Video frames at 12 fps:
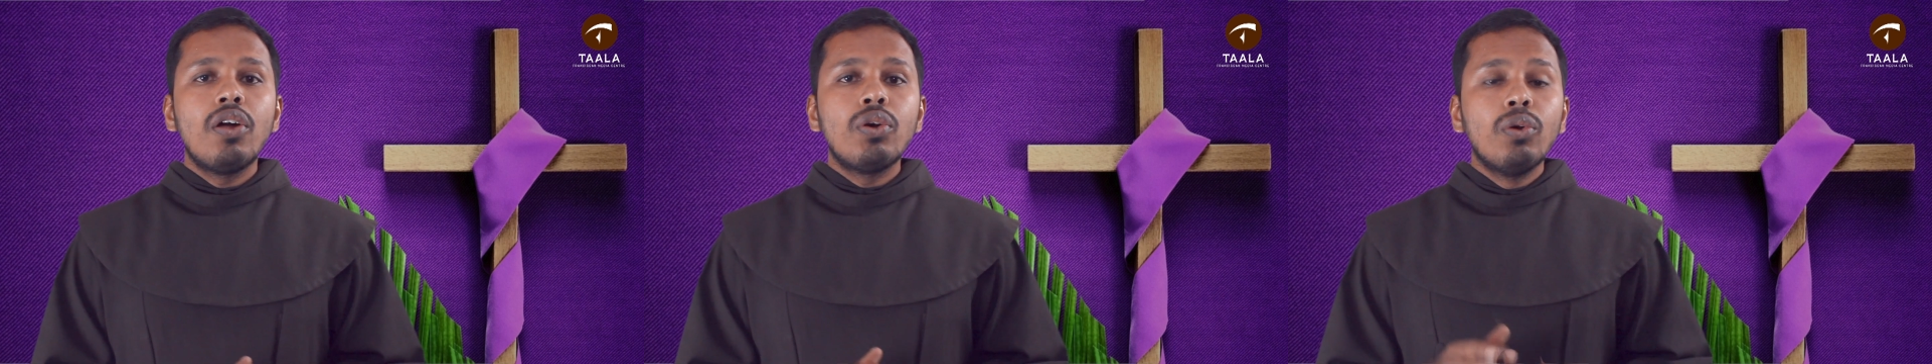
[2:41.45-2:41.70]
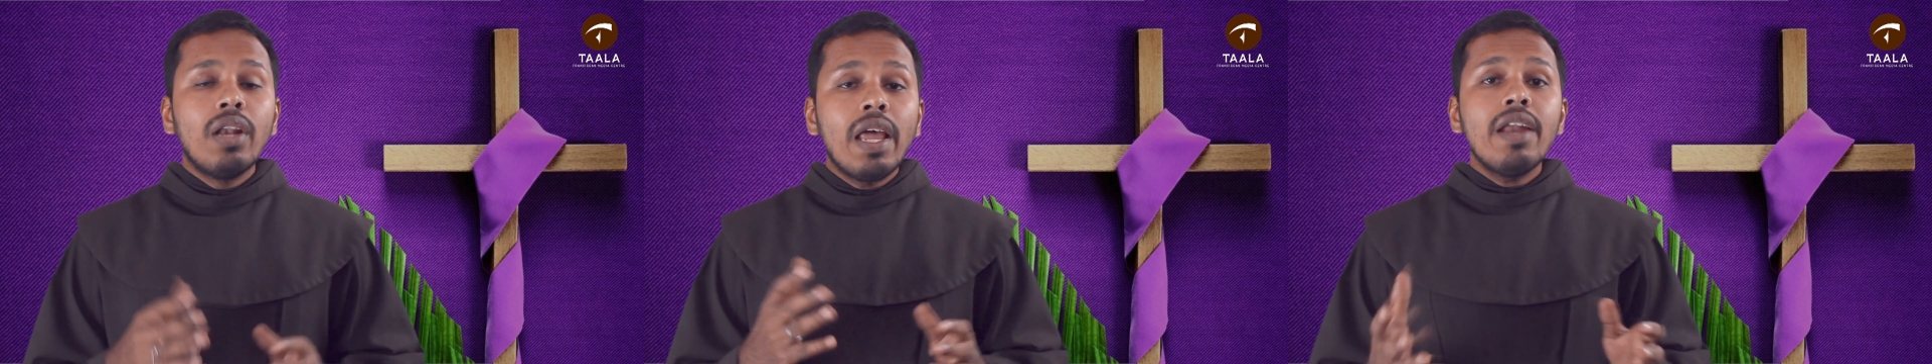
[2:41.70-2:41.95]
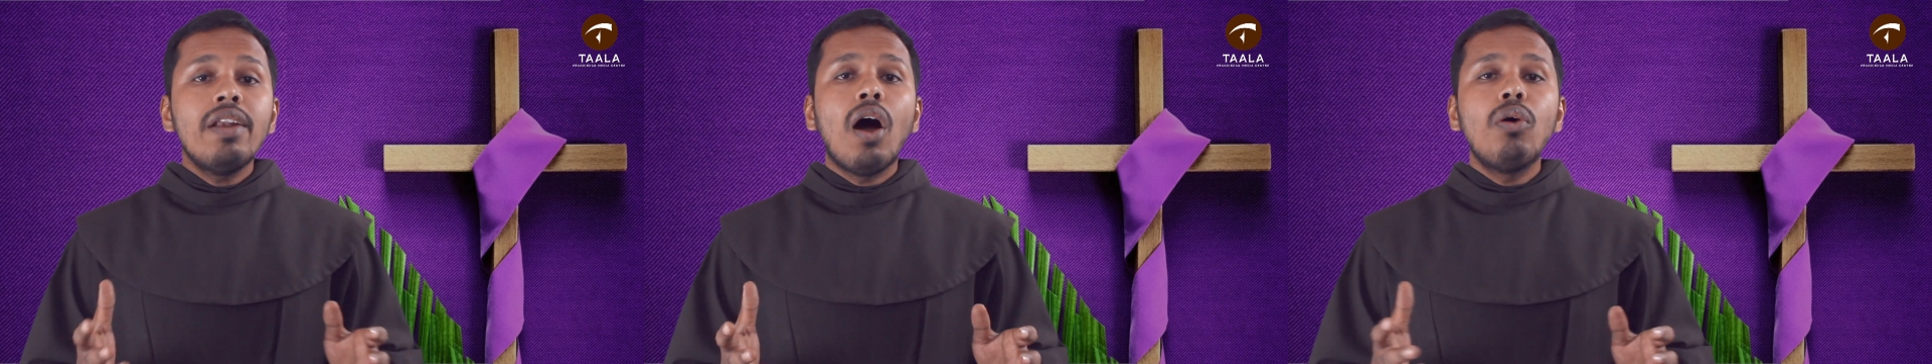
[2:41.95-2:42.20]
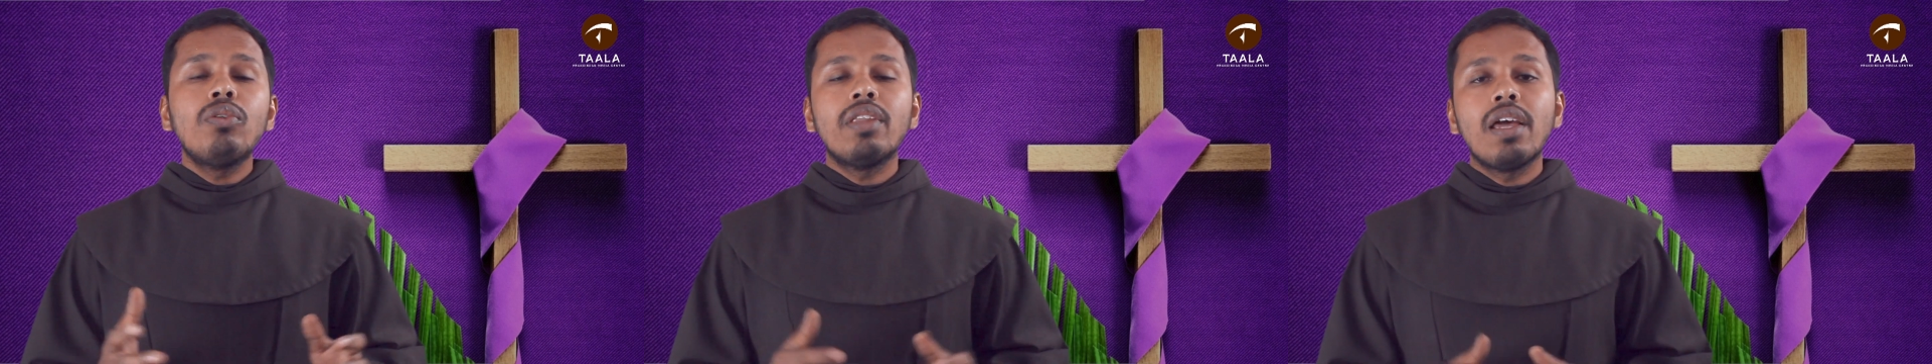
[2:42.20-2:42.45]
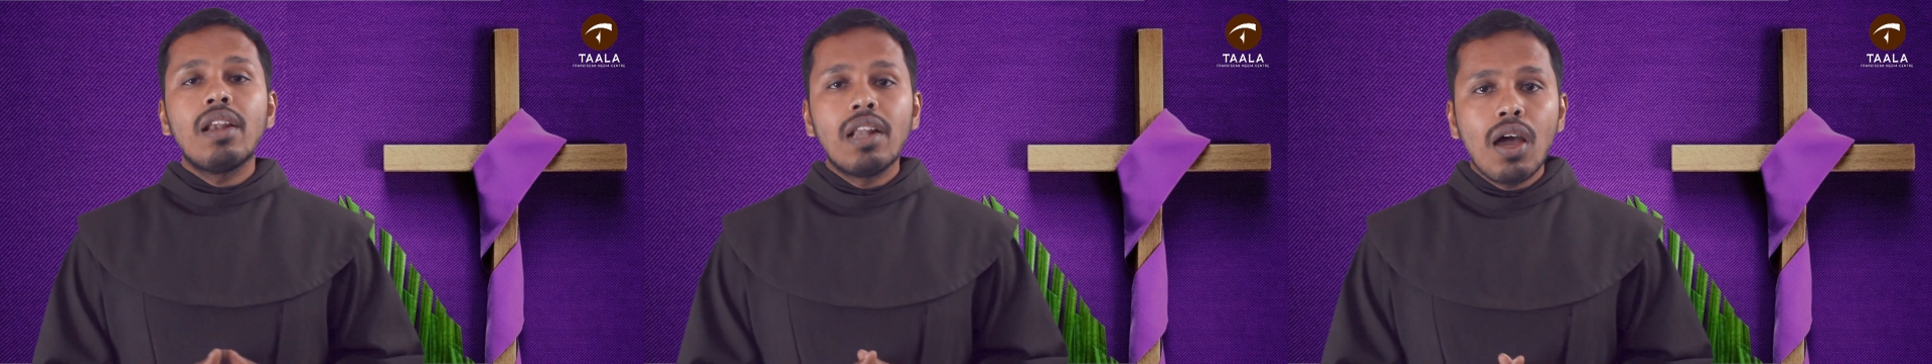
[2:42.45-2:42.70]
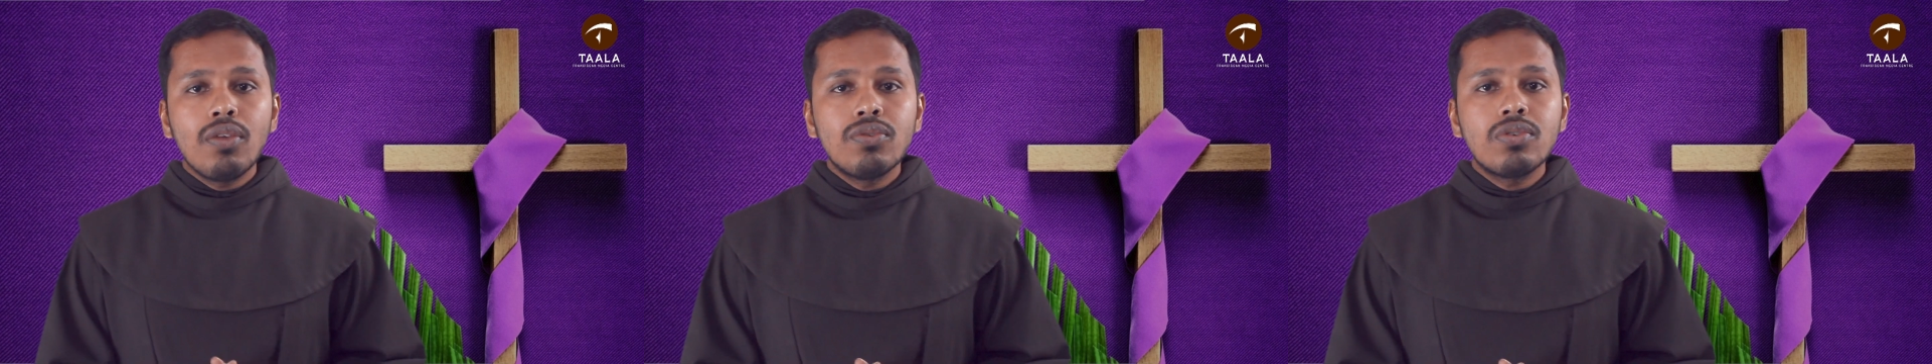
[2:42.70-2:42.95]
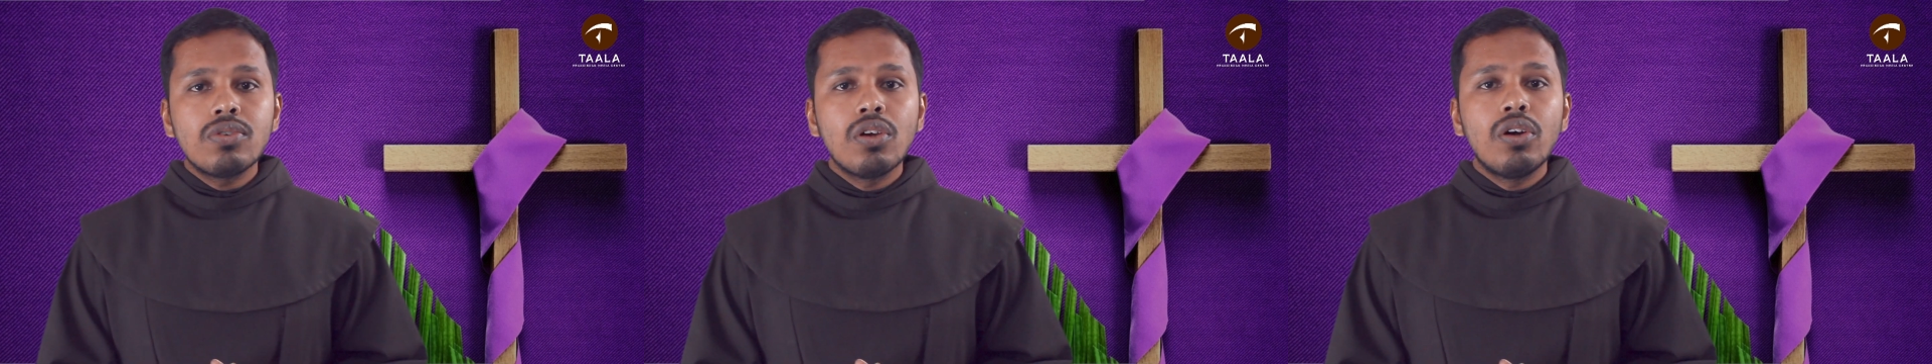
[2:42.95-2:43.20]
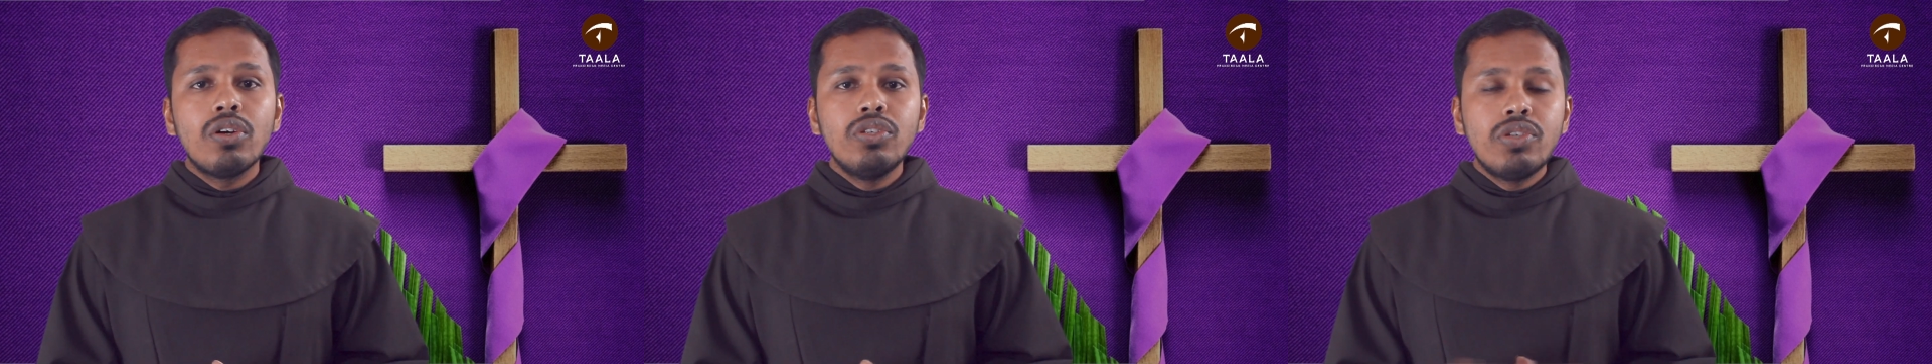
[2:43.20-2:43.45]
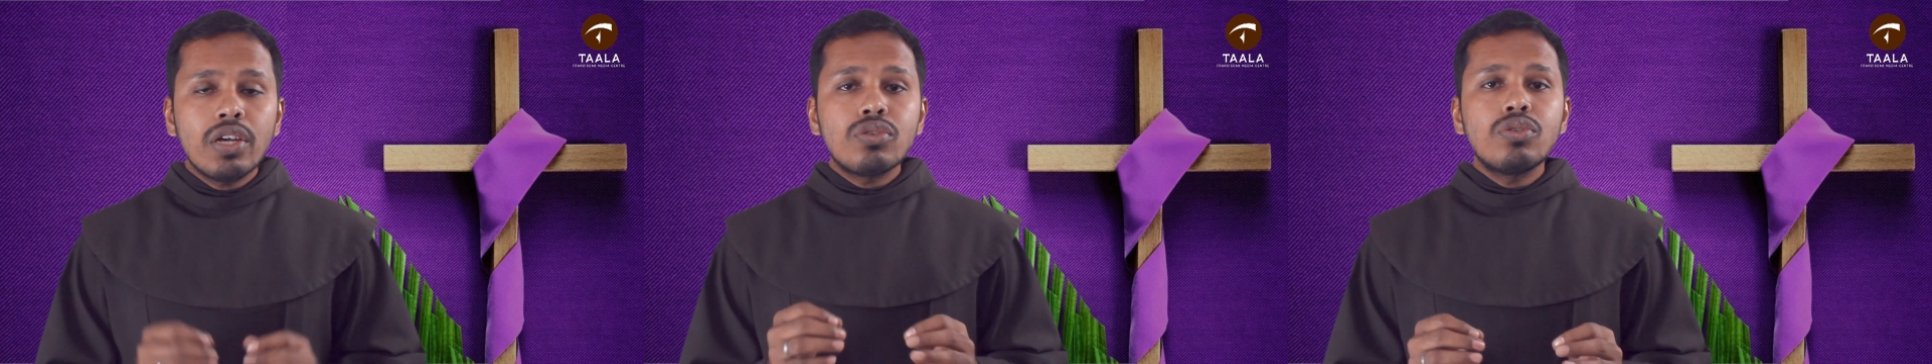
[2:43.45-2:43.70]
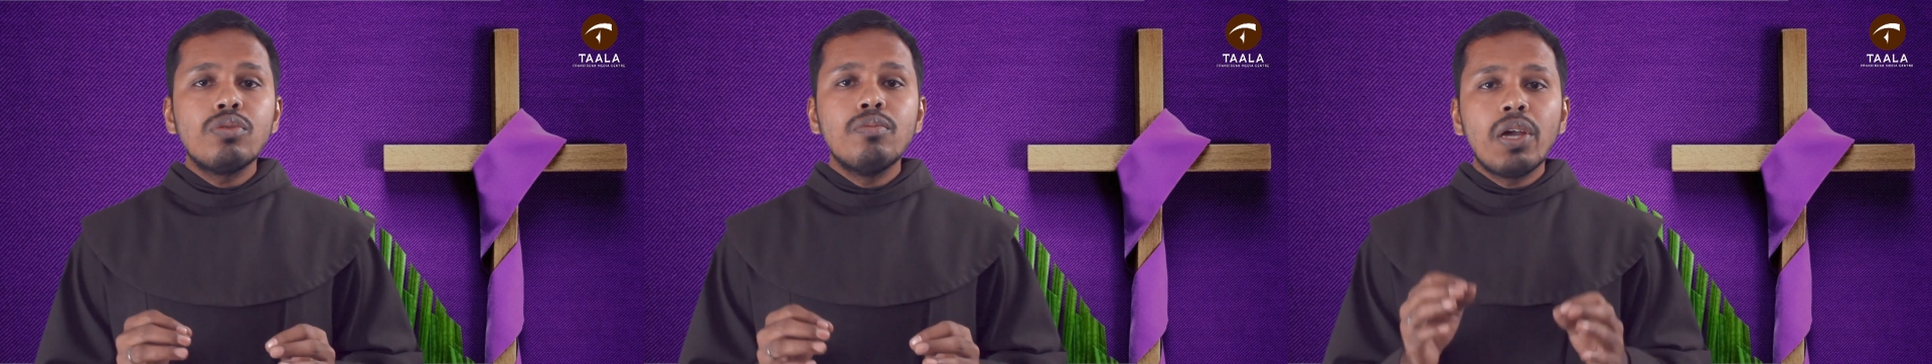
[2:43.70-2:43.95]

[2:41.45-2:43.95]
to lay down their lives just